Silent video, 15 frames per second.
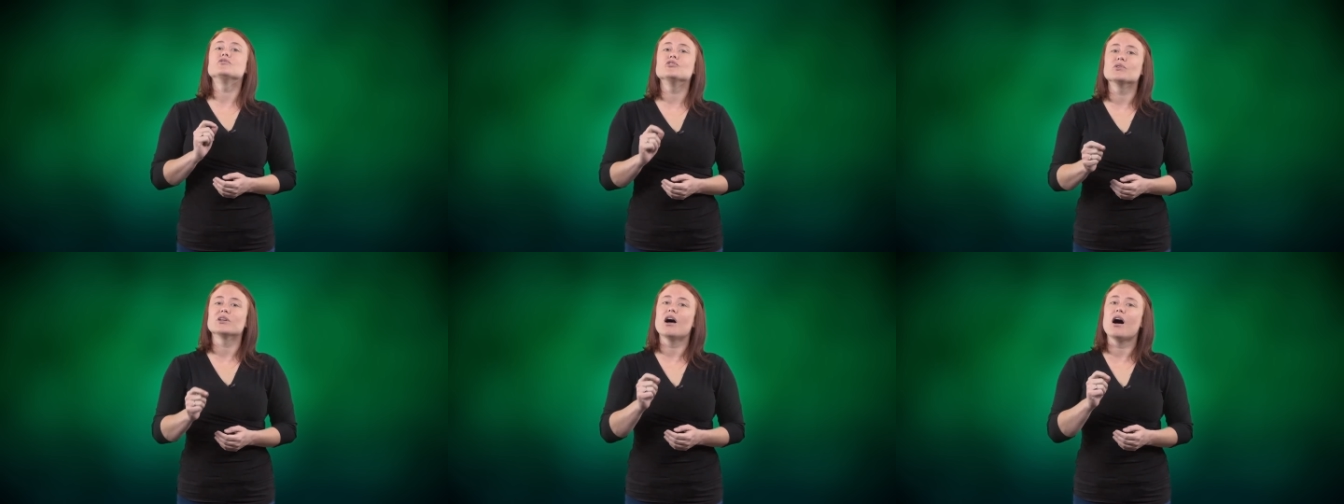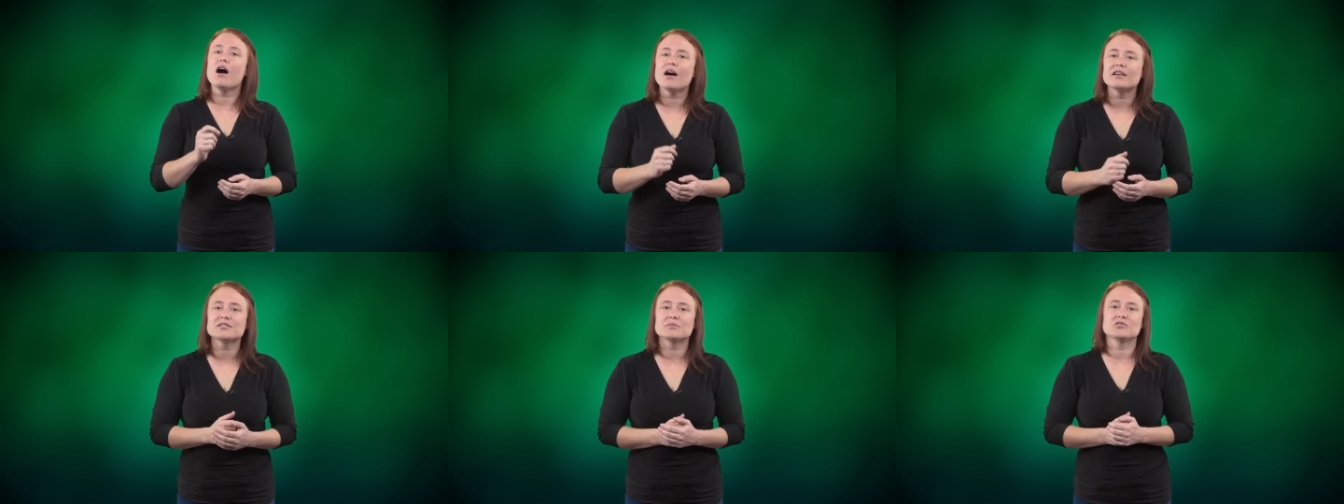do an
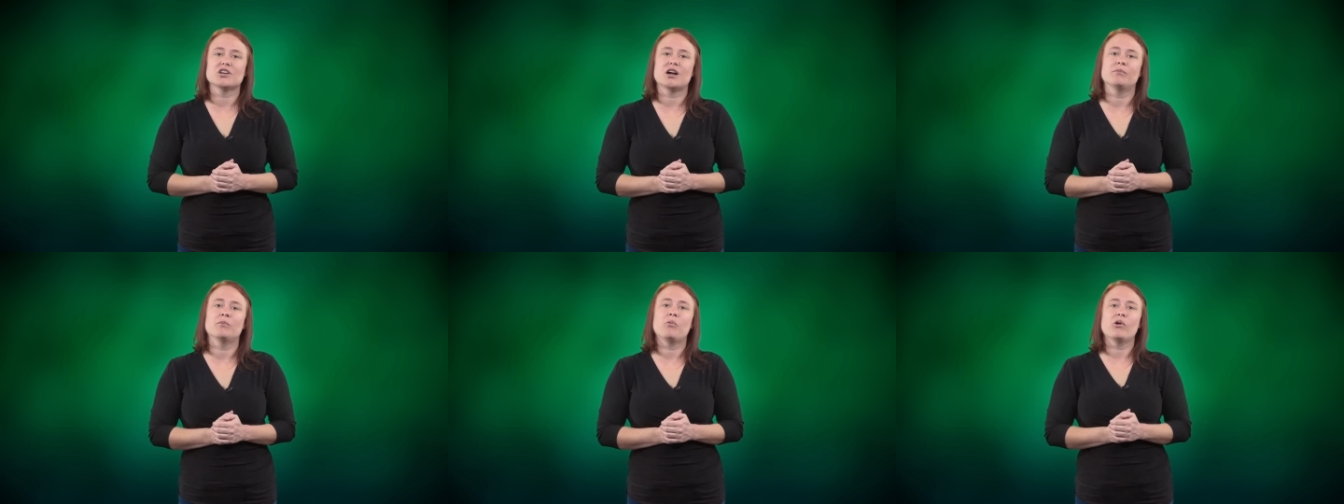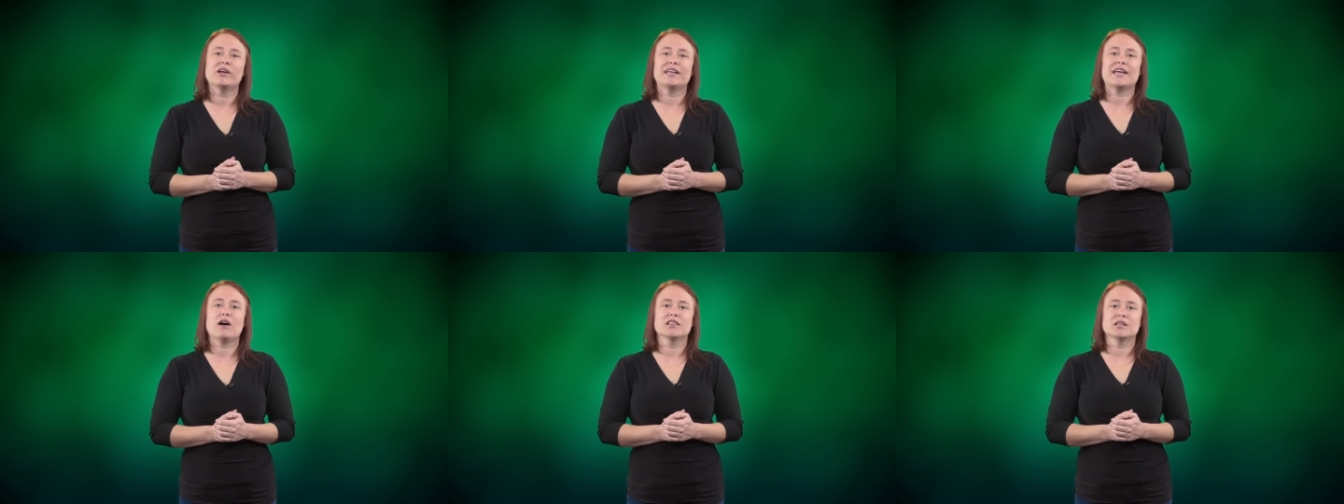awesome job of
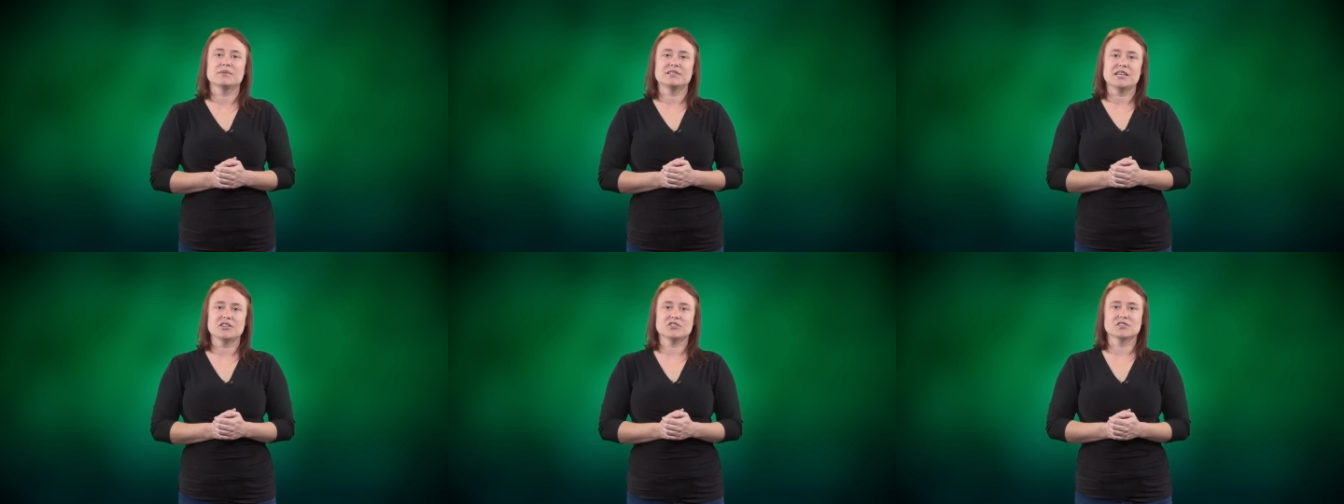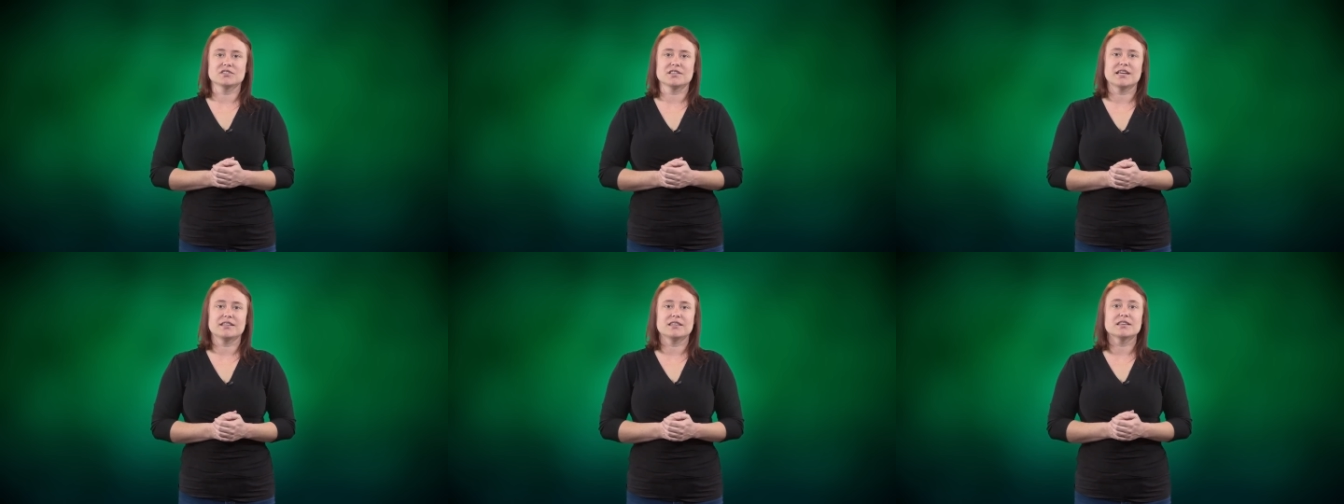pointing out limitations
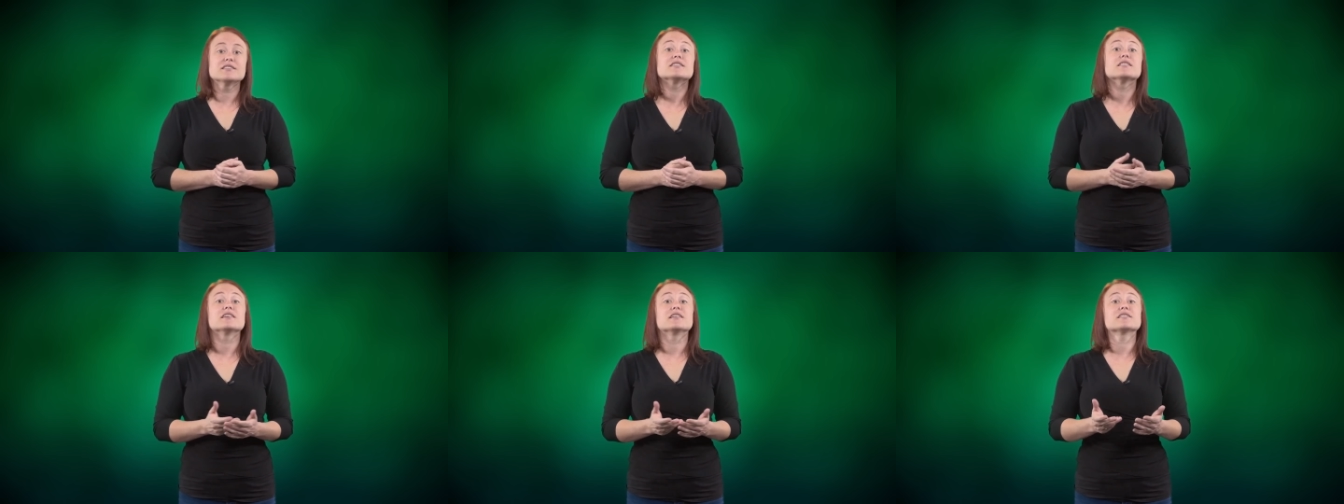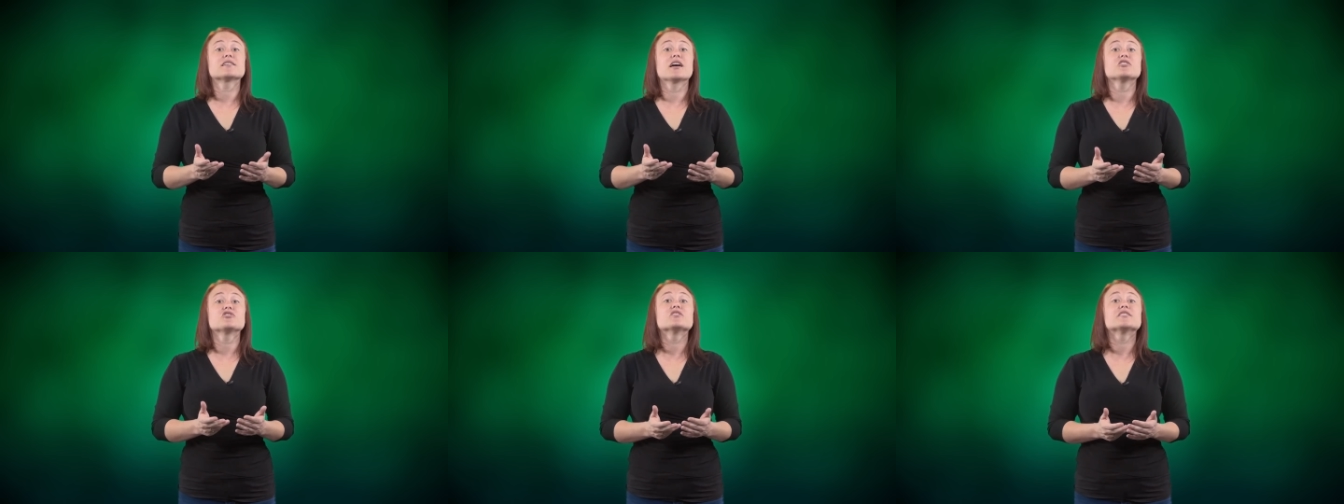like this in the
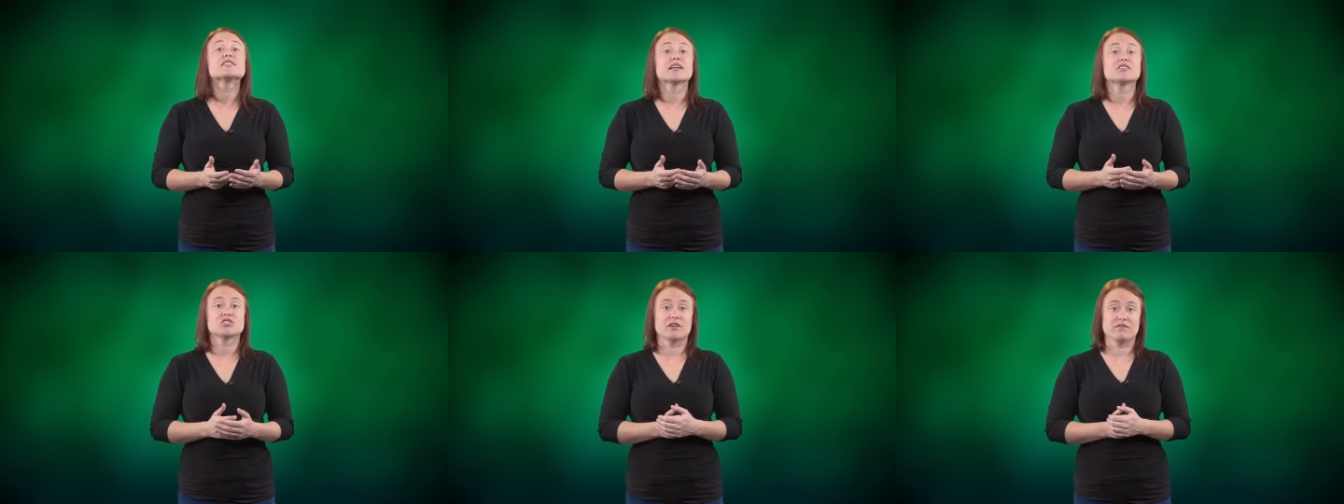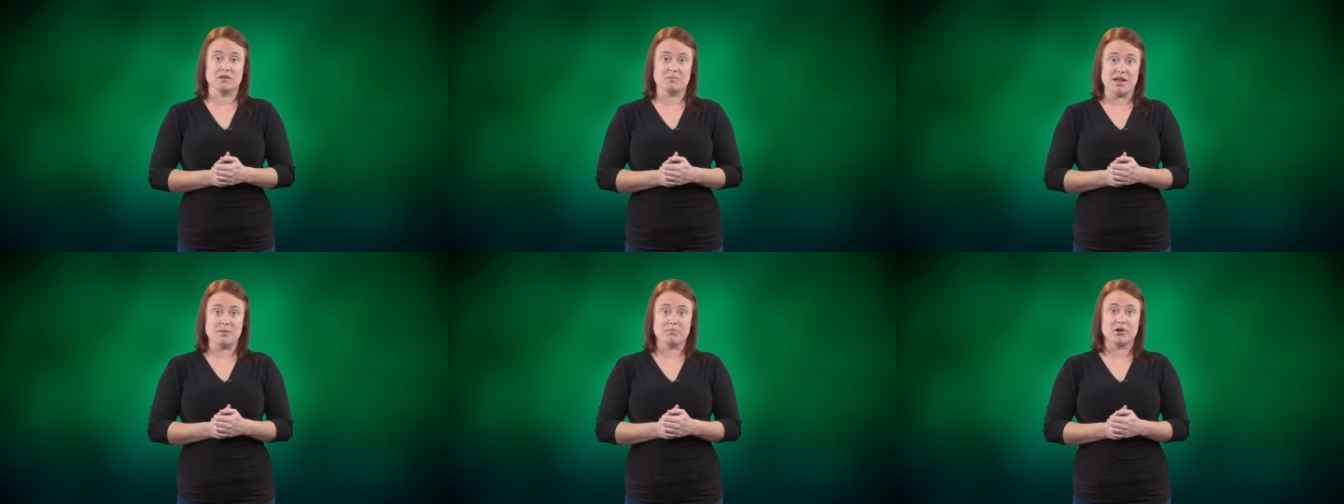discussion section of the
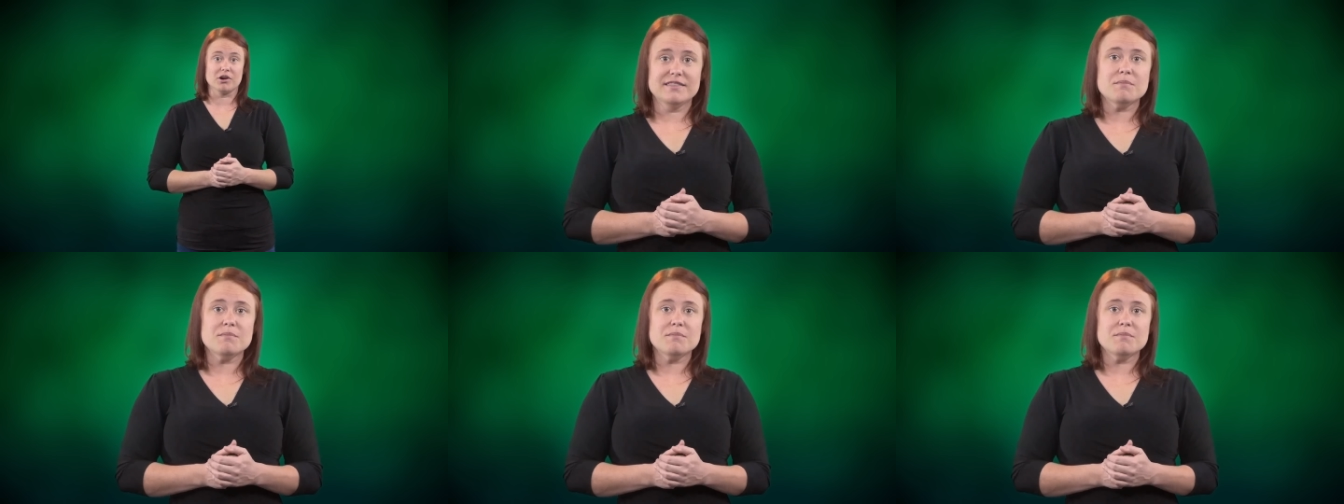paper.